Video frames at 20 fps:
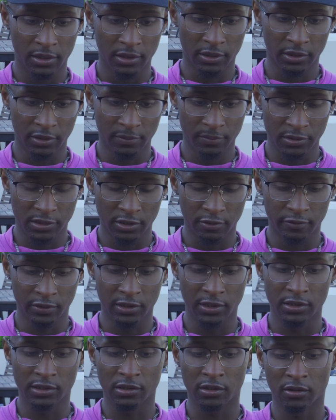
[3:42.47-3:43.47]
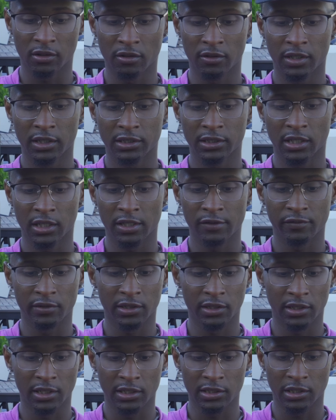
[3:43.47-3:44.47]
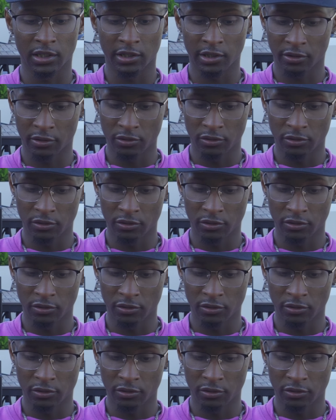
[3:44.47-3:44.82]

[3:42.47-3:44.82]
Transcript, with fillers: The limited release, so go get y'all everything that y'all need